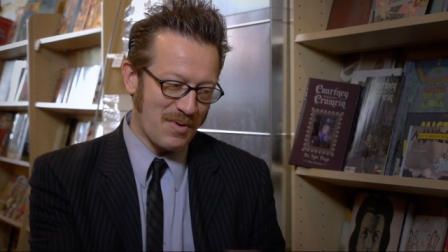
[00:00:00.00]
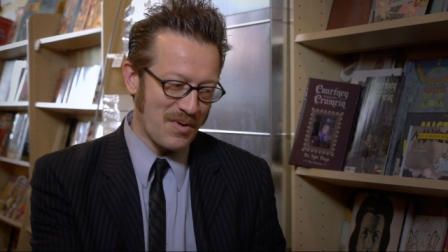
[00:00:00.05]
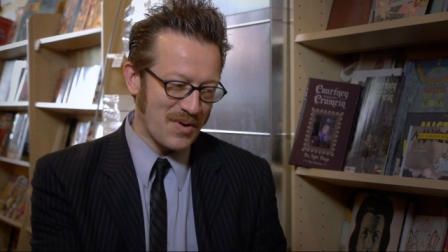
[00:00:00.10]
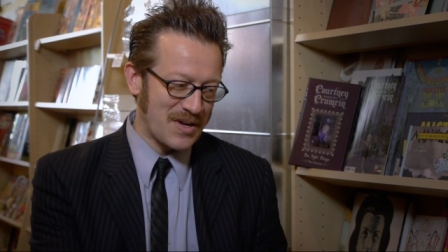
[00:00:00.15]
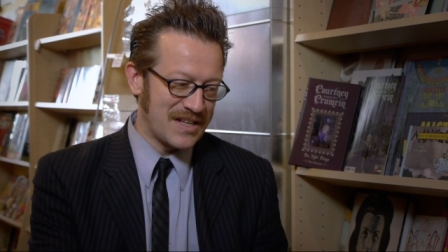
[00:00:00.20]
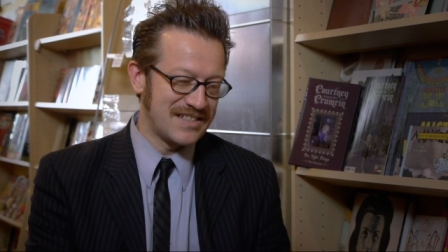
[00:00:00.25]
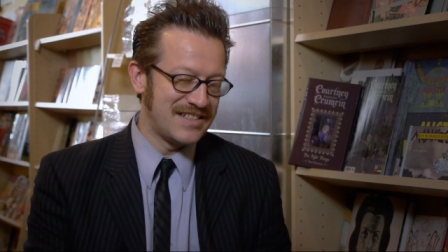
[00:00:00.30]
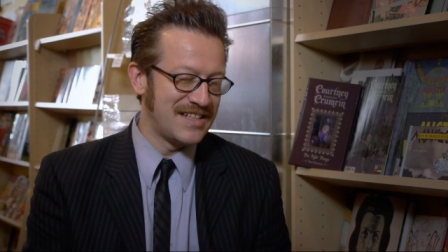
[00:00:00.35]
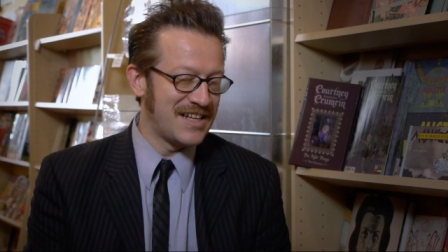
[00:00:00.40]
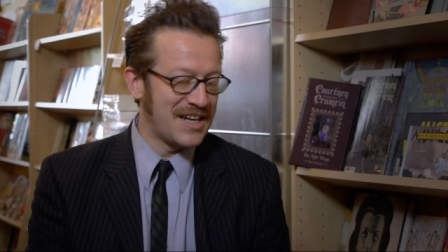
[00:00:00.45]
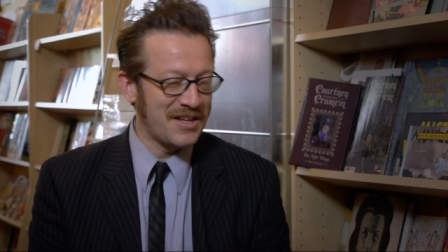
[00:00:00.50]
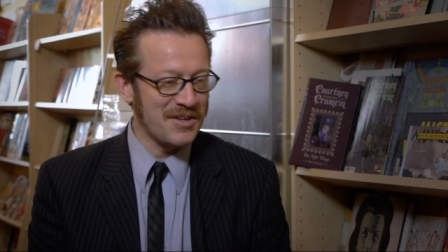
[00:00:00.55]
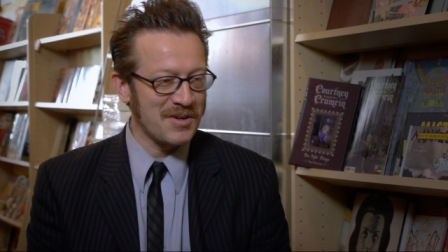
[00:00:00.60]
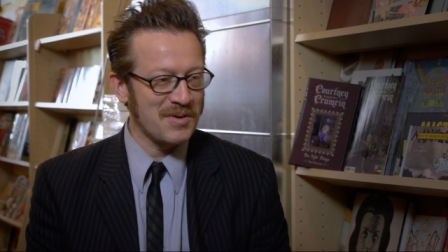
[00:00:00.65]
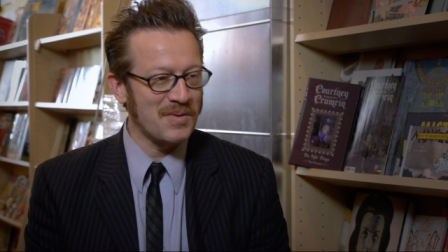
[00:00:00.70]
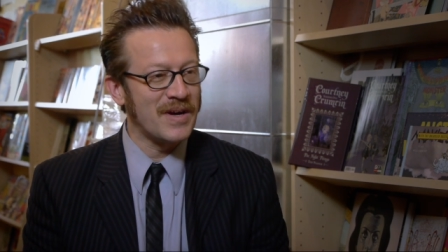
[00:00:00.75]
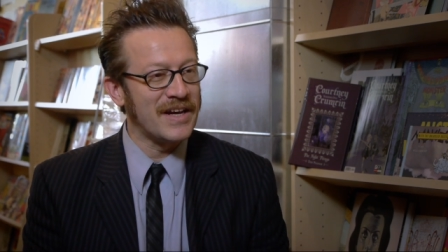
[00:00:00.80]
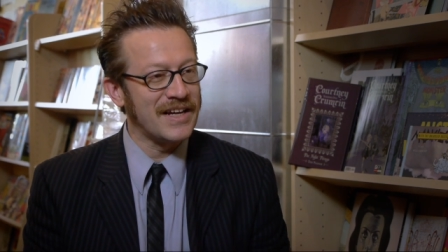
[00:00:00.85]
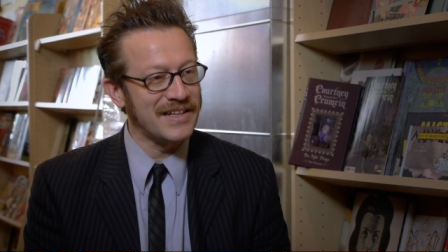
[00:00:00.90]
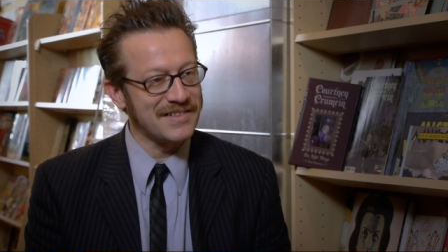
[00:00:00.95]
Courtney's the
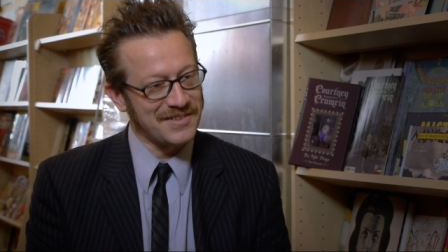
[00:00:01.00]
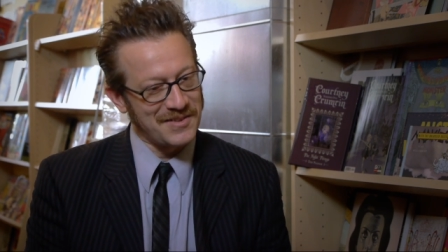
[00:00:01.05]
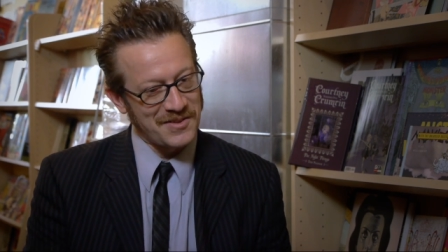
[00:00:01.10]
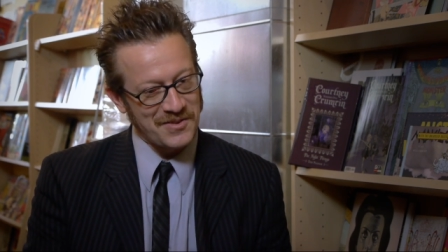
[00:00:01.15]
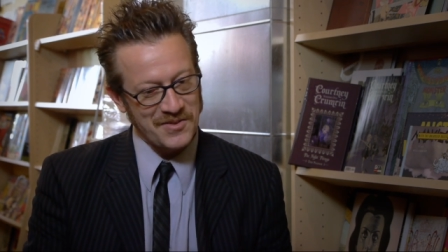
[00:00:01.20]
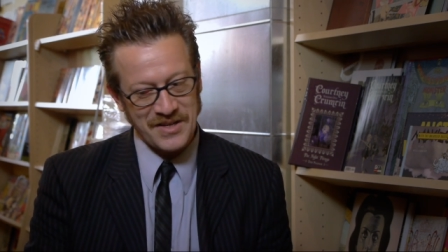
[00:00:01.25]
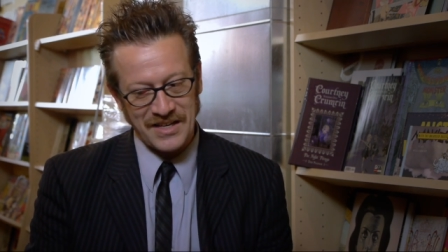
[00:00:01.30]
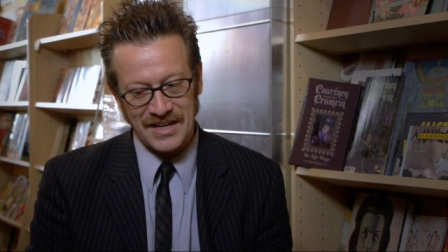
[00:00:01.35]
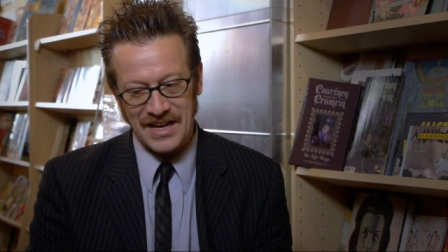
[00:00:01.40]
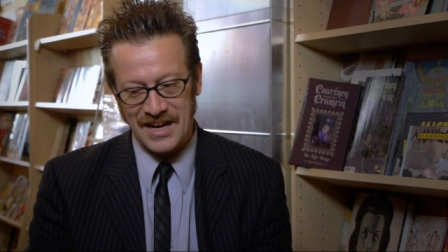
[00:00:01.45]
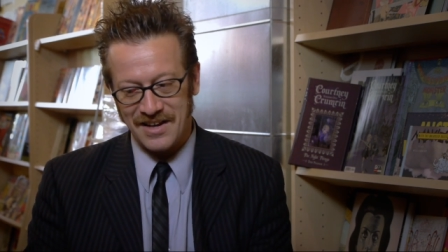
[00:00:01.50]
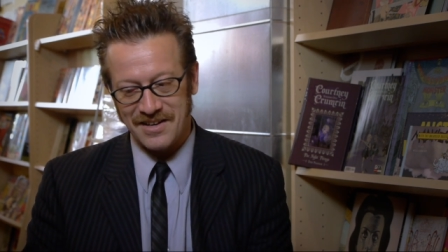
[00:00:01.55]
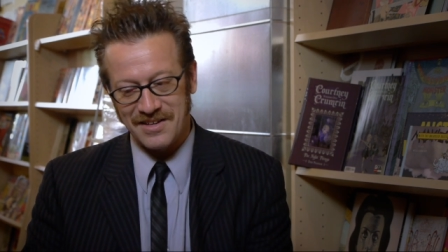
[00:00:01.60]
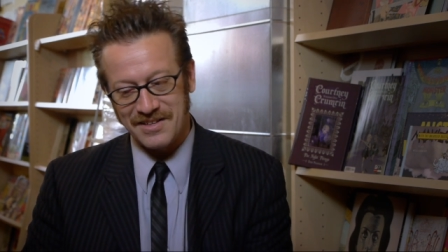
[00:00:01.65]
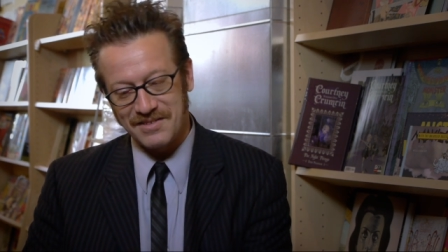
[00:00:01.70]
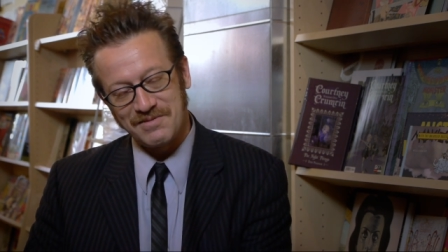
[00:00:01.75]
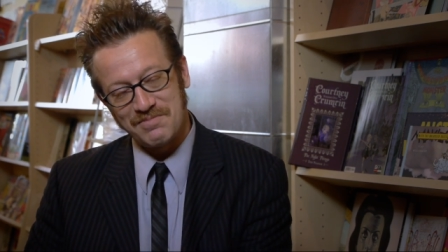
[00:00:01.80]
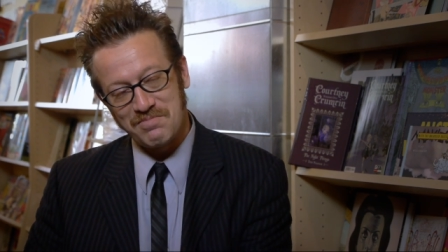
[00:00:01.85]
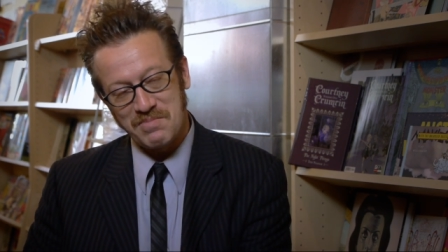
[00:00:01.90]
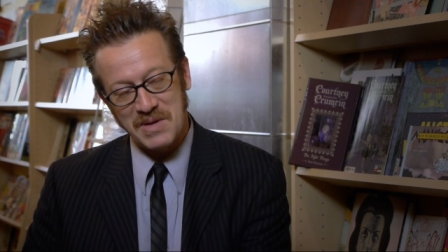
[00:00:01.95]
other way, is learning how
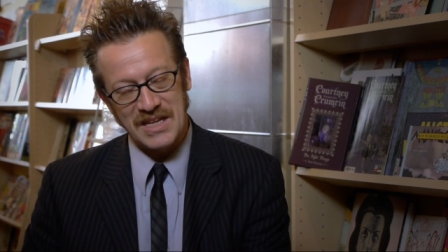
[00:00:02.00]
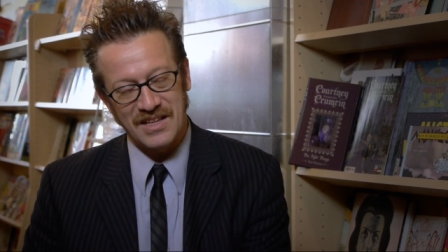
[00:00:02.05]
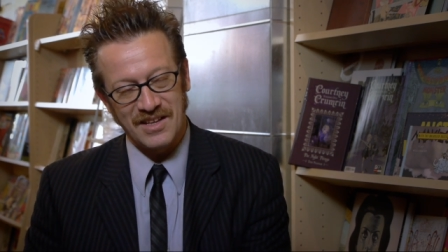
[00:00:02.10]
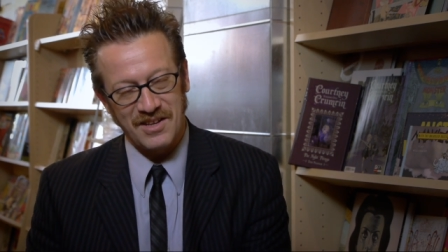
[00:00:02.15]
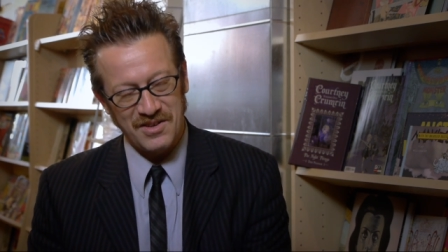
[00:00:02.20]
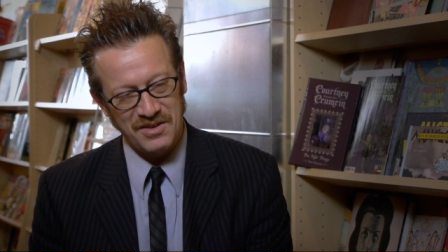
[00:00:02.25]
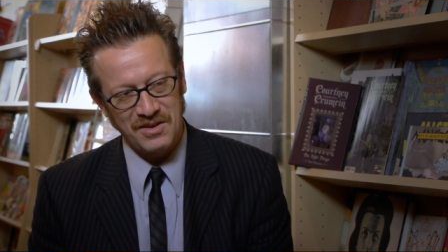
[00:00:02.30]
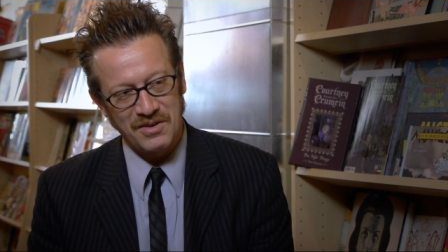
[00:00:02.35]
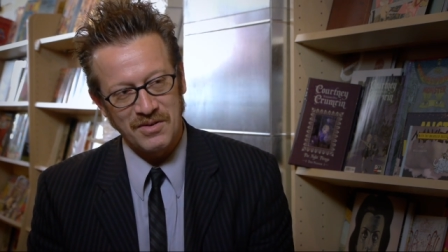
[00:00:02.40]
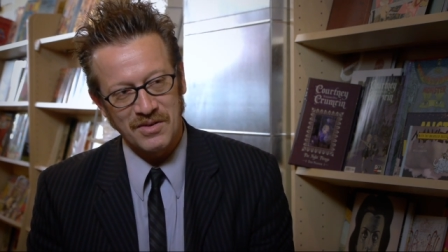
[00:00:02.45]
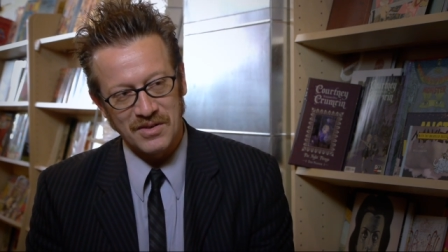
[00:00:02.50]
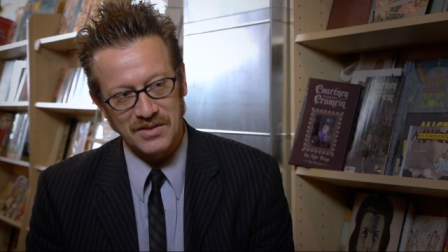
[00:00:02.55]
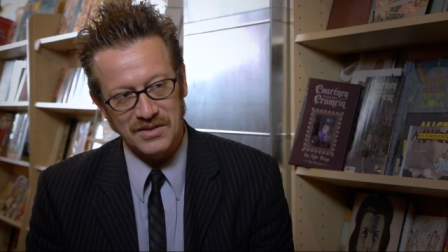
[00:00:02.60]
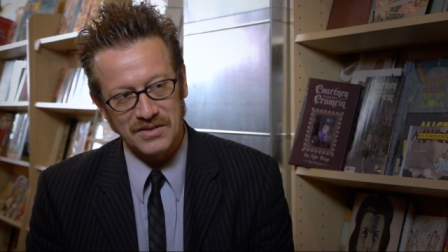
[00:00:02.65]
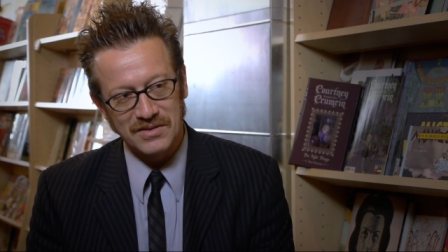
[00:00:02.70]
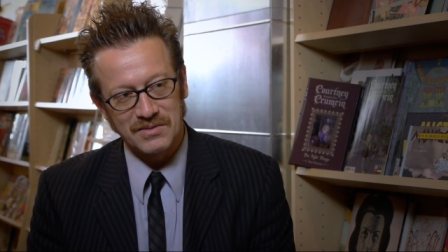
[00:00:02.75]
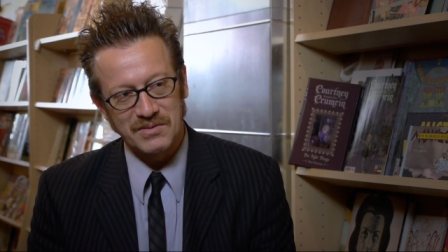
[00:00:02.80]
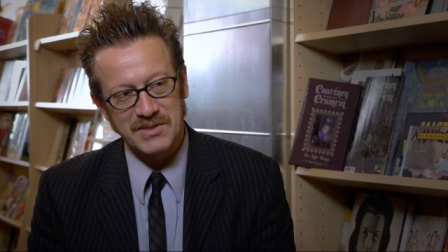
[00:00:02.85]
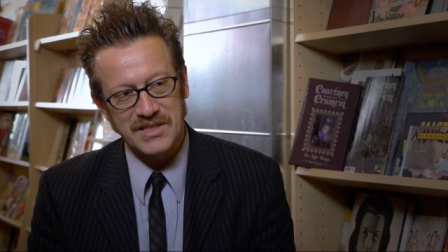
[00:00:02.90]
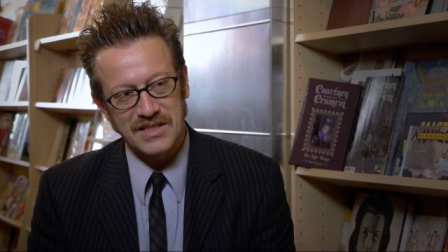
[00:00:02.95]
to be the good girl.